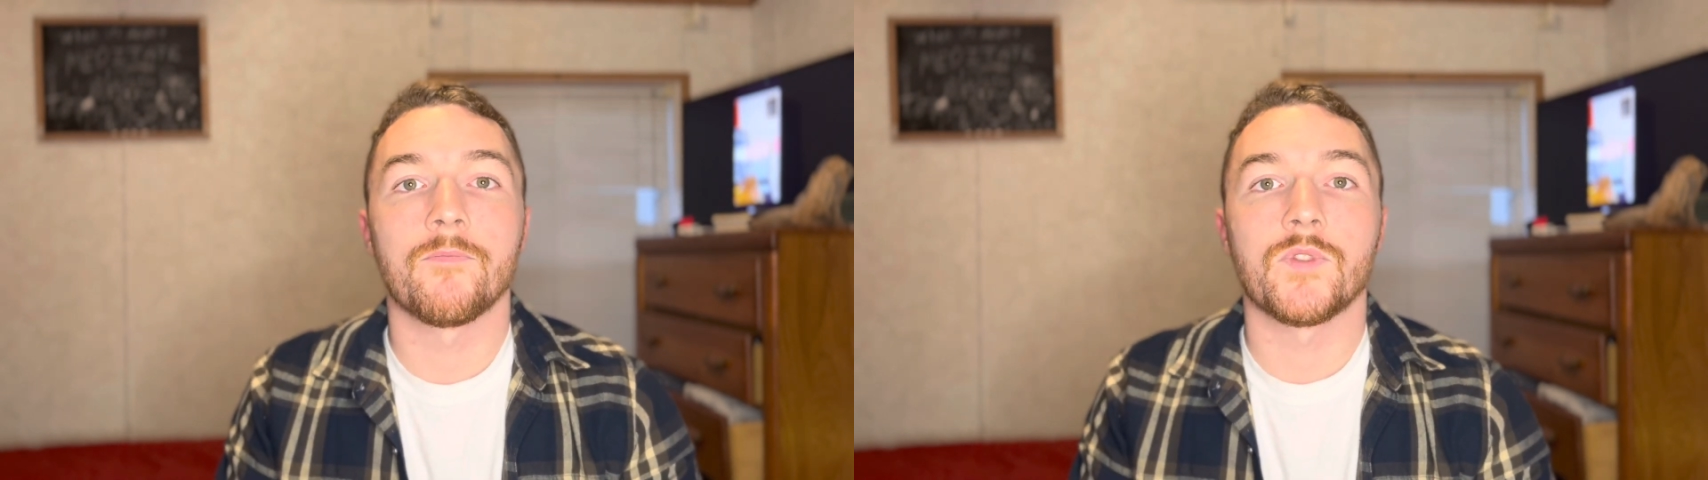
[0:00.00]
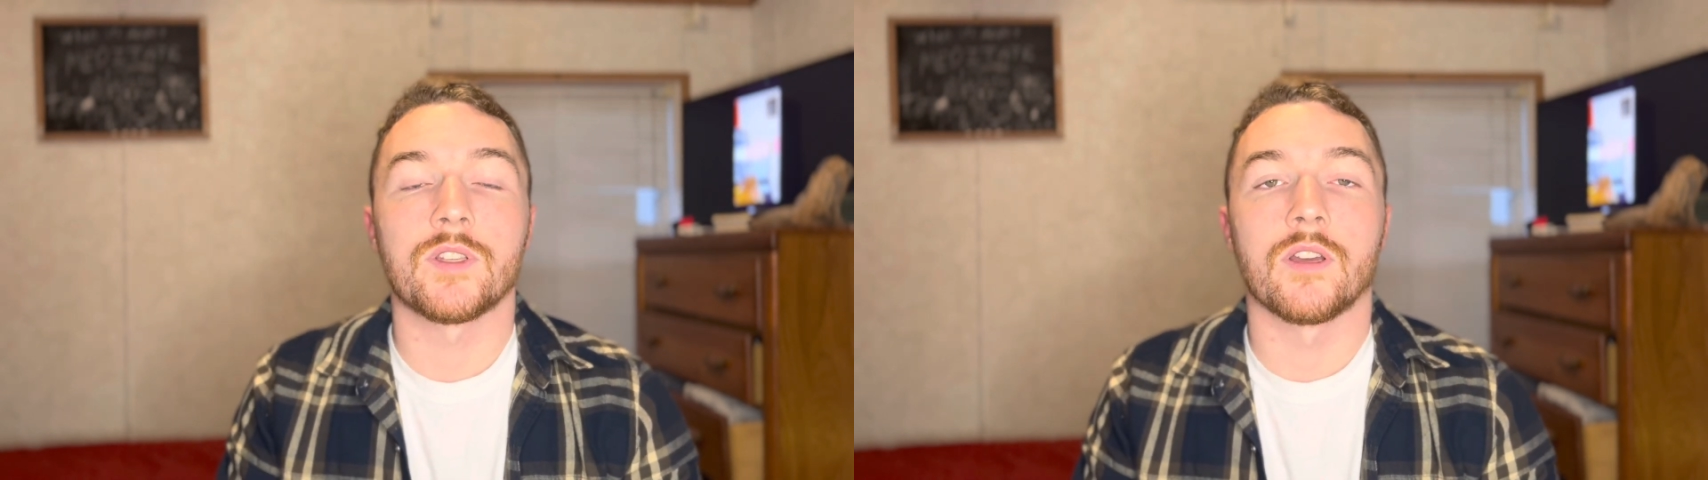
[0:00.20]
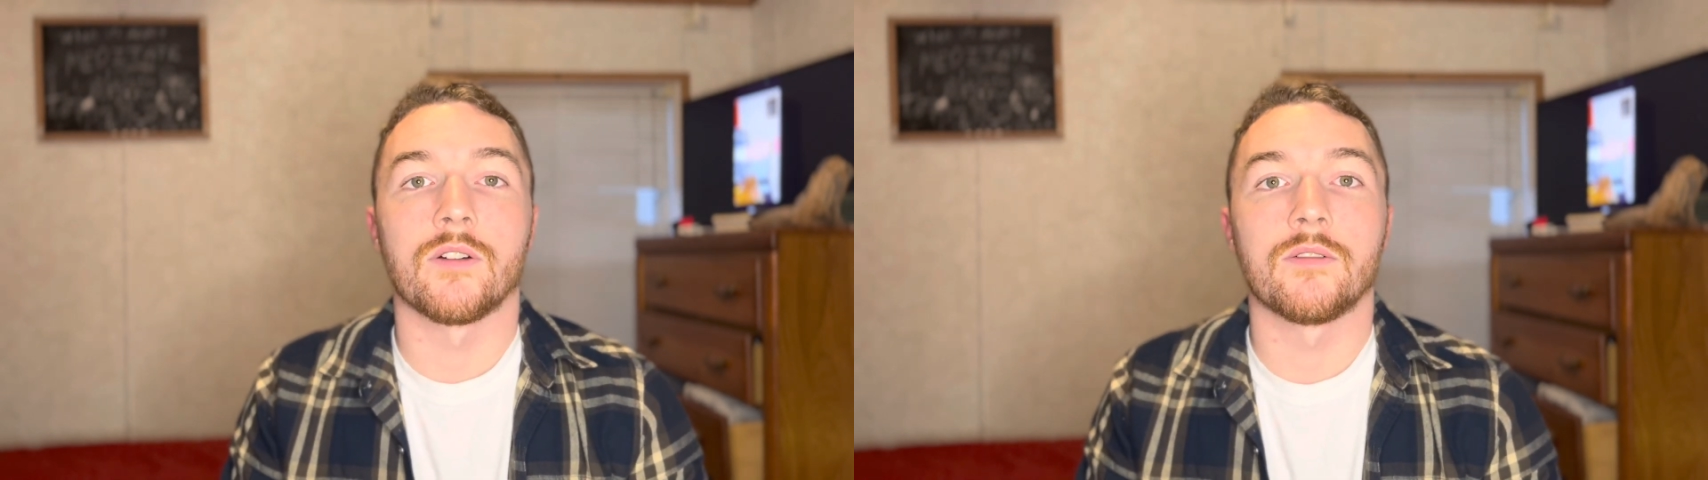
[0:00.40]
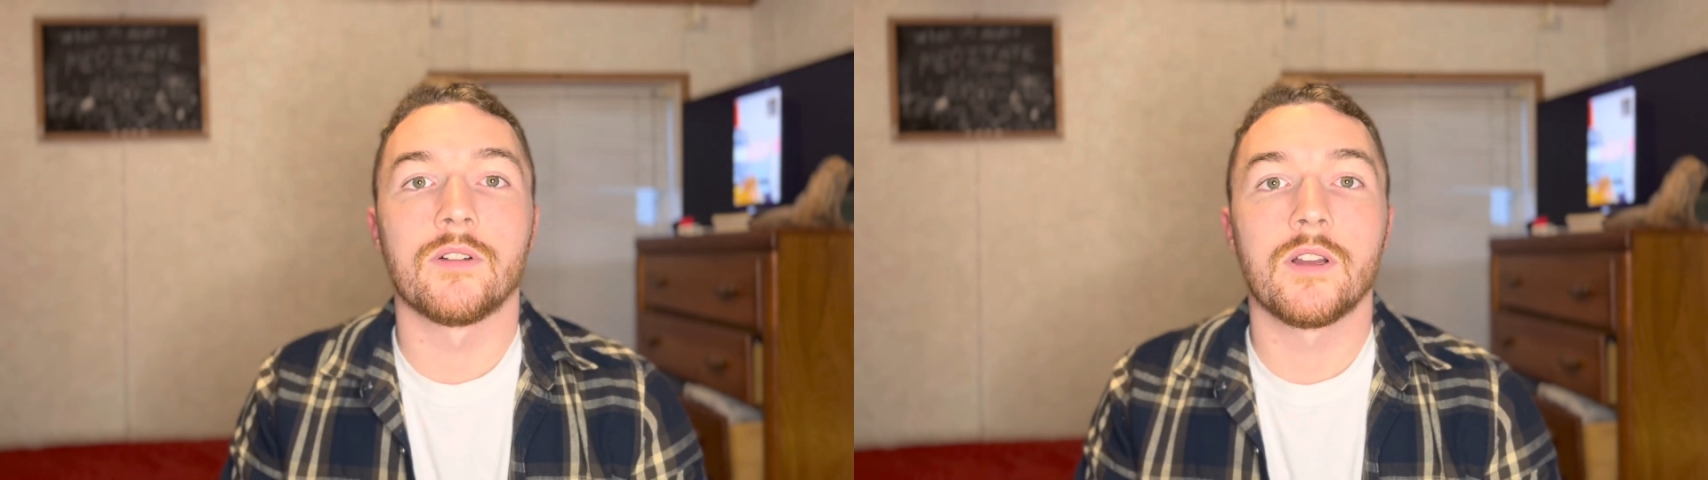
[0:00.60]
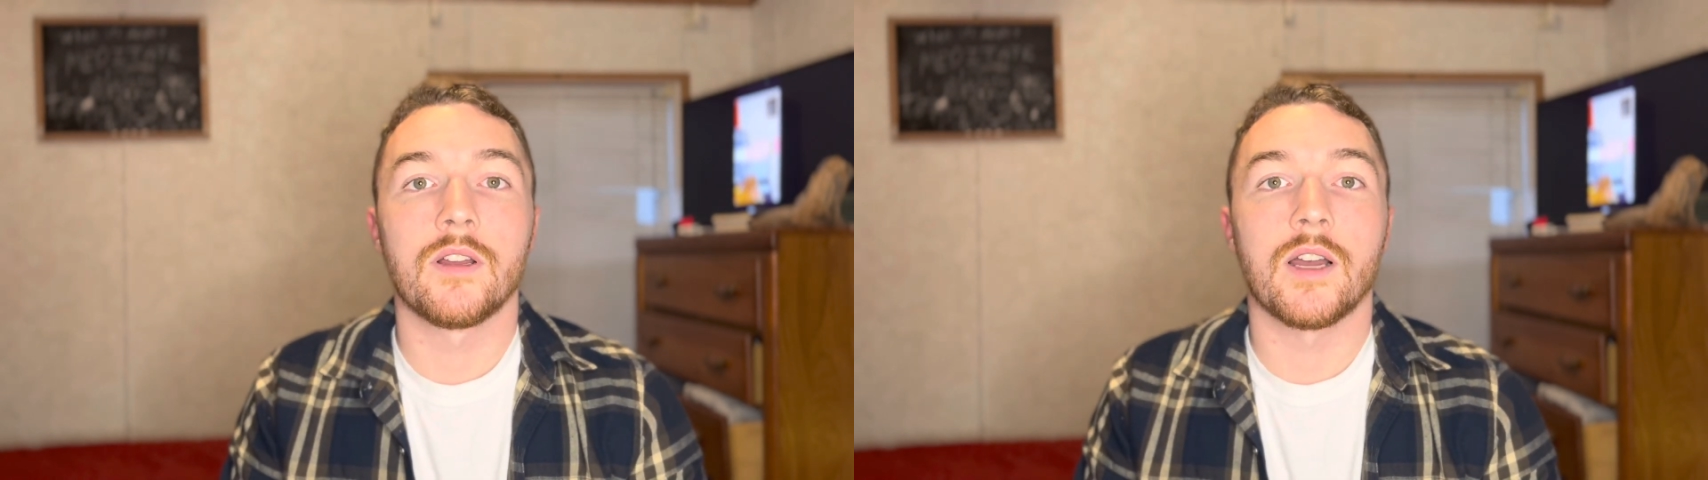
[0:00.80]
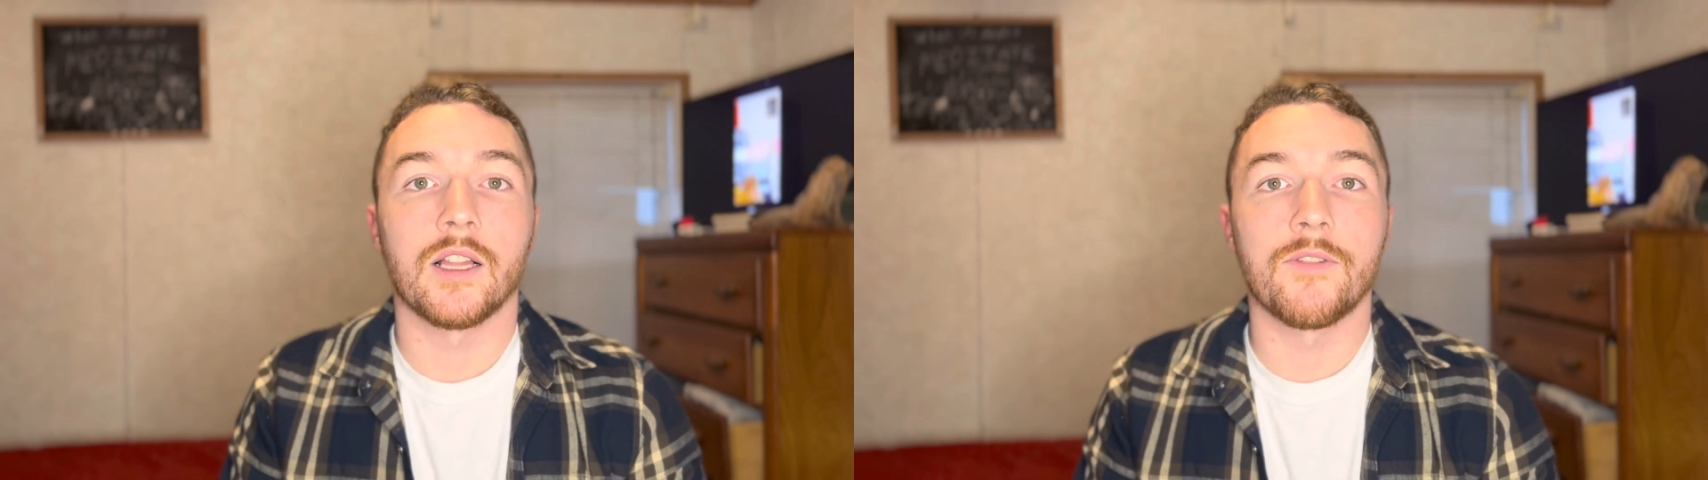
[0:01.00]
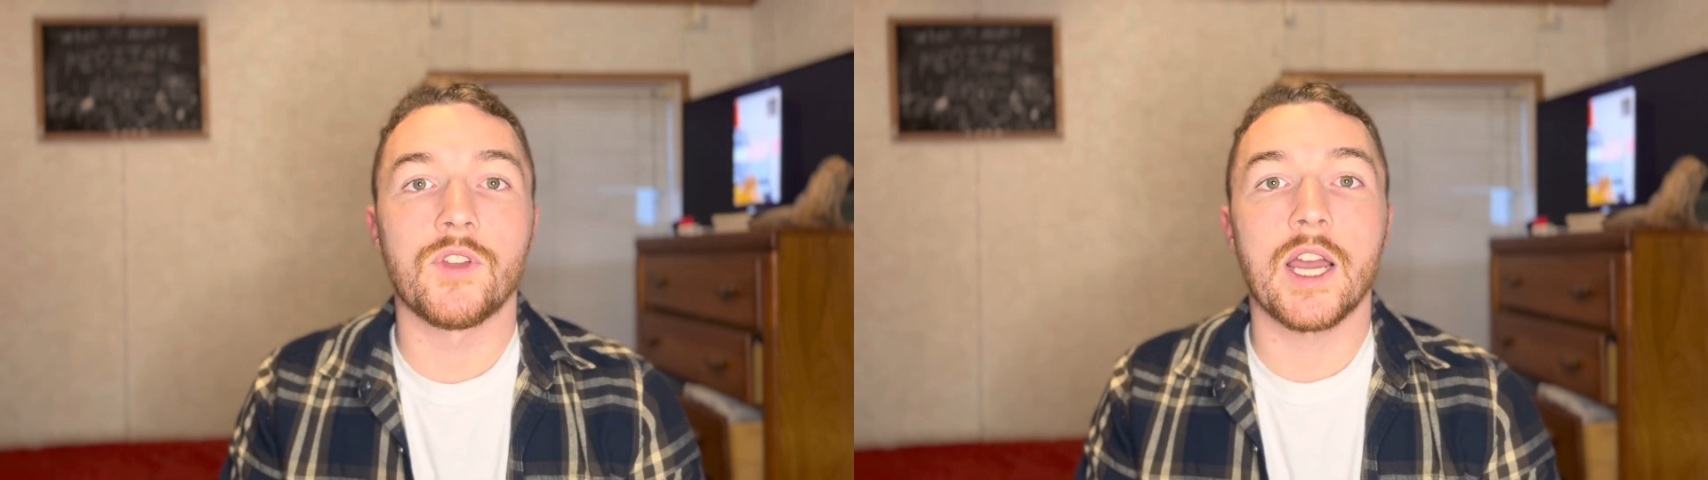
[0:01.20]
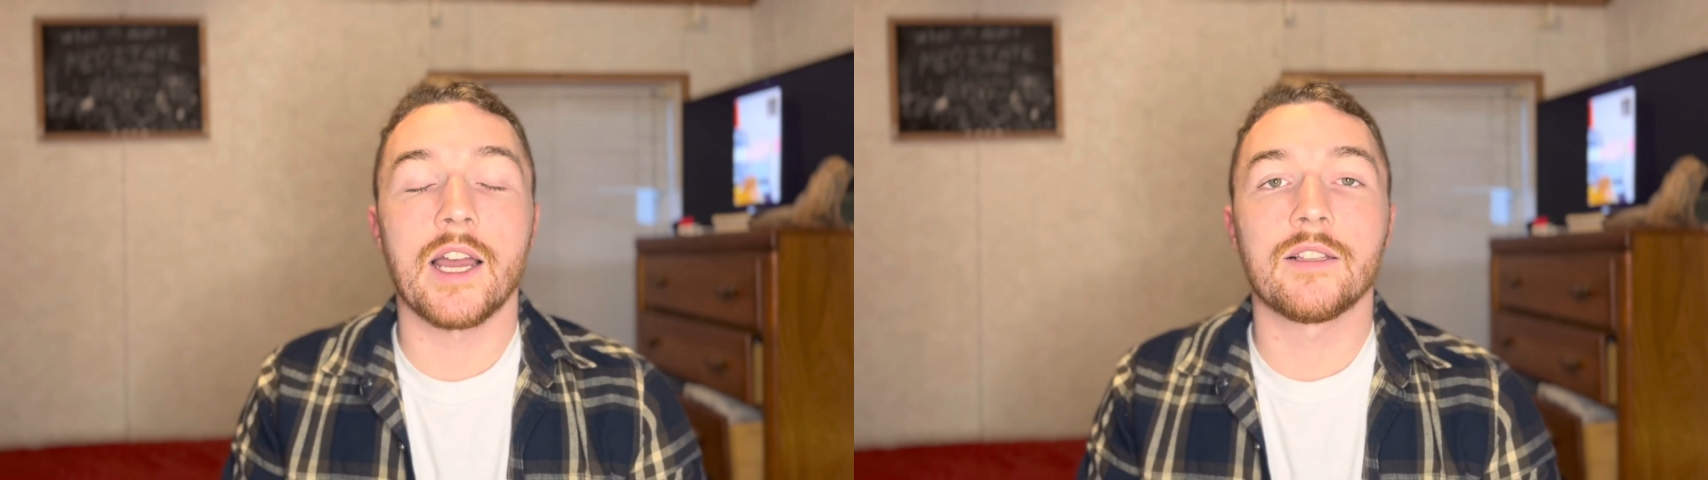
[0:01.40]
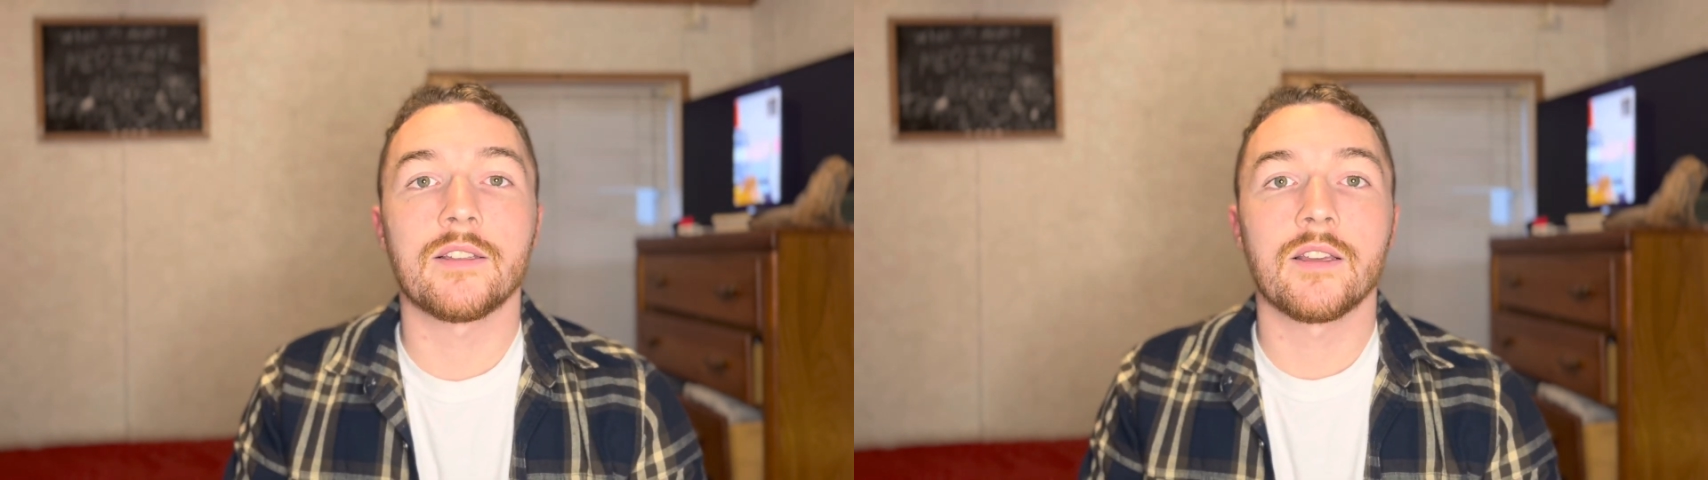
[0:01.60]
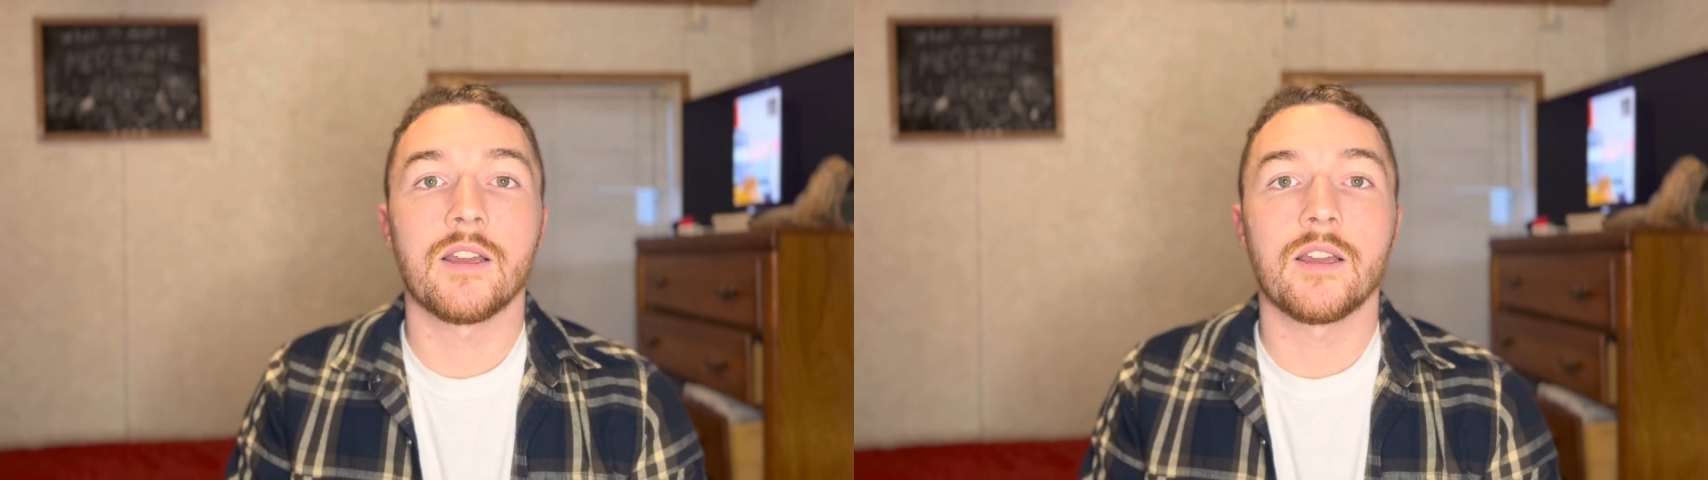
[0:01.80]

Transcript: So I love you guys.